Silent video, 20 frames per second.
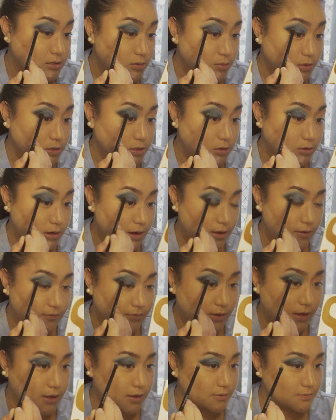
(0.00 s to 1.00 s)
so we don't
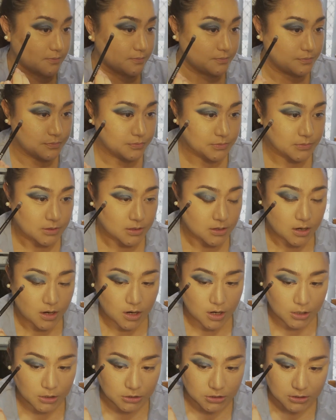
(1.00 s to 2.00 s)
have that
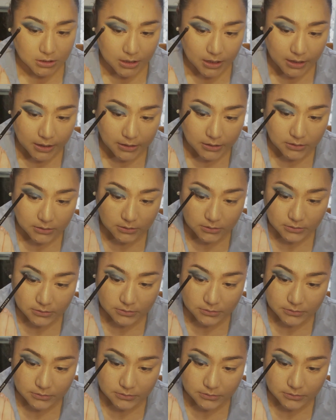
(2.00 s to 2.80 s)
harsh line,